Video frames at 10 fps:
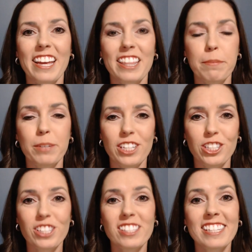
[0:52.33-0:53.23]
The
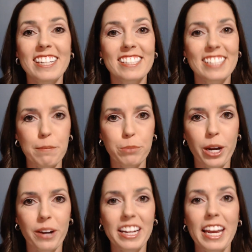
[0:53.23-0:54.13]
petition seeks
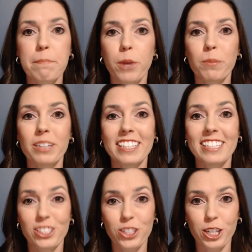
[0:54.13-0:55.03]
temporary and permanent
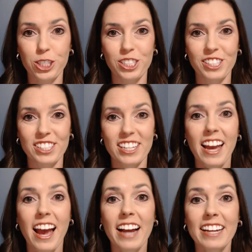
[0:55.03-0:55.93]
injunctions
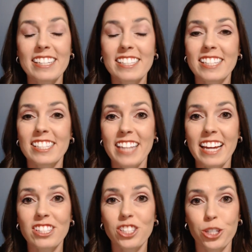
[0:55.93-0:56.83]
against the
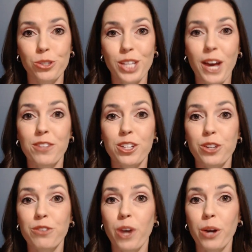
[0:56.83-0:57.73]
state's use of the
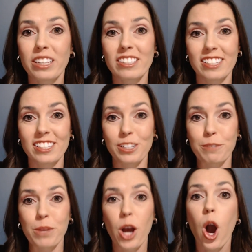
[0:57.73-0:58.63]
new voting
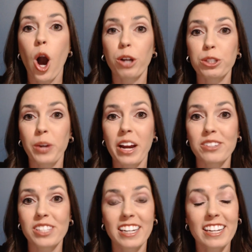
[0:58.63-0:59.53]
system on
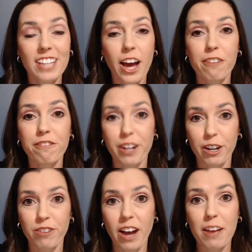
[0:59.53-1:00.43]
grounds that its
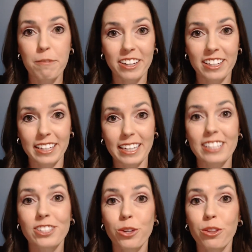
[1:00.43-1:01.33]

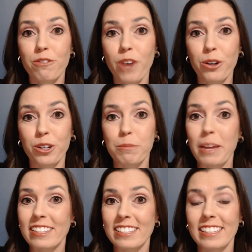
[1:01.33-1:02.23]
unverifiability to the voter
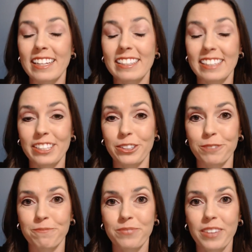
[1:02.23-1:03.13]
makes it
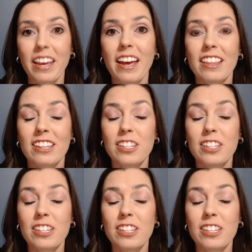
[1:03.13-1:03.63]
illegal. The